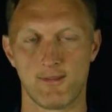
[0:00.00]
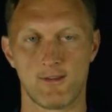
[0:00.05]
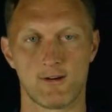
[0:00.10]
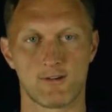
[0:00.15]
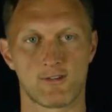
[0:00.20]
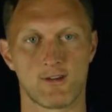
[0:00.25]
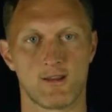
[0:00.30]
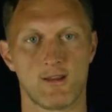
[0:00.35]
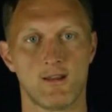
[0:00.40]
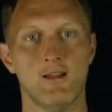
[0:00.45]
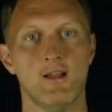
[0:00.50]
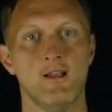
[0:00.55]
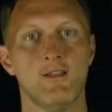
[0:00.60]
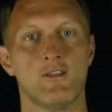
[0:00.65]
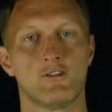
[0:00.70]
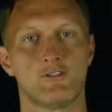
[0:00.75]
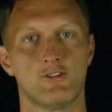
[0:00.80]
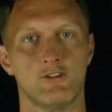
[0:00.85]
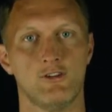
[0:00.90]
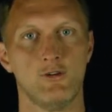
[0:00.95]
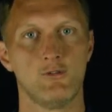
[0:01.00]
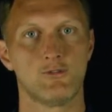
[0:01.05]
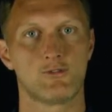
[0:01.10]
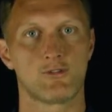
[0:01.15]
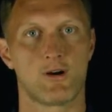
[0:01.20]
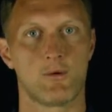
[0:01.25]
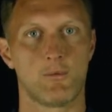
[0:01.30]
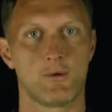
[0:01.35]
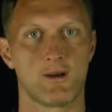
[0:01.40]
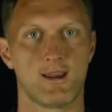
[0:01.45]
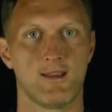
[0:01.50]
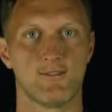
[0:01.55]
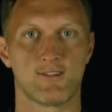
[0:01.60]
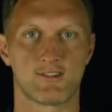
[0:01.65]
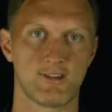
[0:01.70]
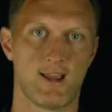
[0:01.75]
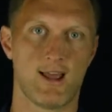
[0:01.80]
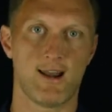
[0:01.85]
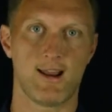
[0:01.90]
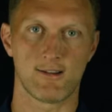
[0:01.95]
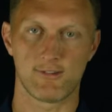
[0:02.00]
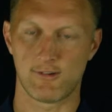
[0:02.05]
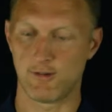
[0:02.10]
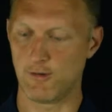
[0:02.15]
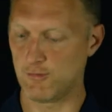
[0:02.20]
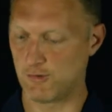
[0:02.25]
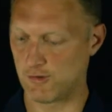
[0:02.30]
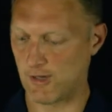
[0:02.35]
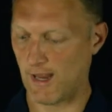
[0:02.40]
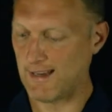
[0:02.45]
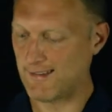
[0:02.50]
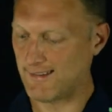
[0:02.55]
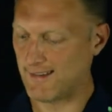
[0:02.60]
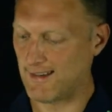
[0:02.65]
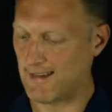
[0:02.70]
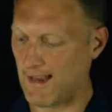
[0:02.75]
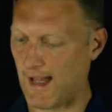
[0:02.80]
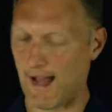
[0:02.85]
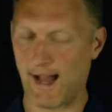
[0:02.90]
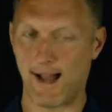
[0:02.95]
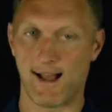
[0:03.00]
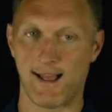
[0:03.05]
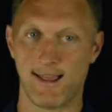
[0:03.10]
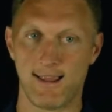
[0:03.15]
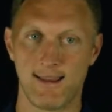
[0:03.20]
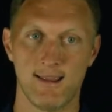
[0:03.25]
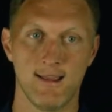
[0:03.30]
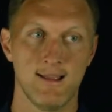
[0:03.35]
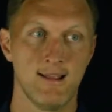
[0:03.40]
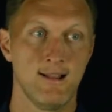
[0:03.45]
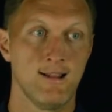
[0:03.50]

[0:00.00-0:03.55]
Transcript: There's a there's a user I want to give a shout out to JTI